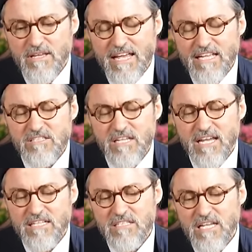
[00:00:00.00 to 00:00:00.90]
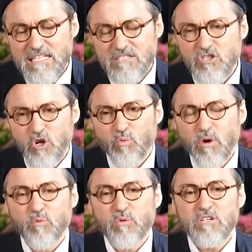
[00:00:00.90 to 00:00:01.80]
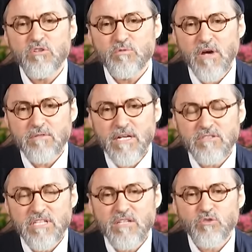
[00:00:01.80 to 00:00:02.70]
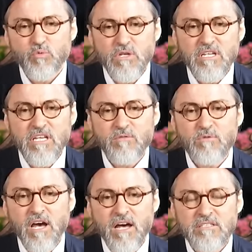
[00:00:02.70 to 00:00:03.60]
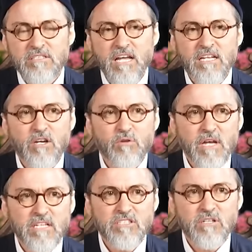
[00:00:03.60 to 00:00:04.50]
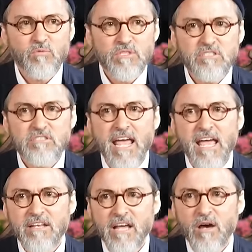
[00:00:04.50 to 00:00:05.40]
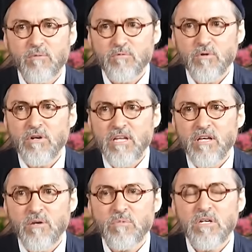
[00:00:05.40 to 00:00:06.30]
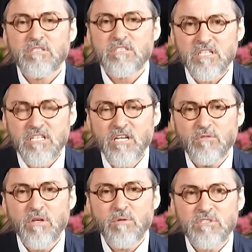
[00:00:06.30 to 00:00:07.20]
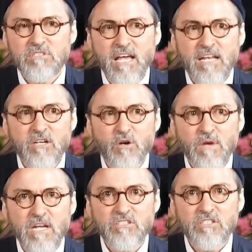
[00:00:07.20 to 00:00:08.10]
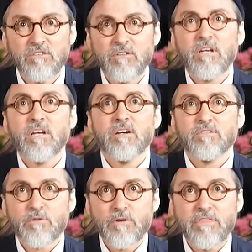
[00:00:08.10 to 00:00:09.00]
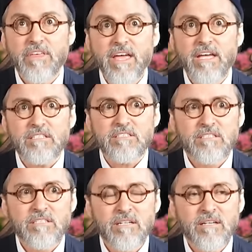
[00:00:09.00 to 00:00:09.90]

And so what we do five times a day is we give God a standing ovation. We stand up for him to give him a standing ovation for this.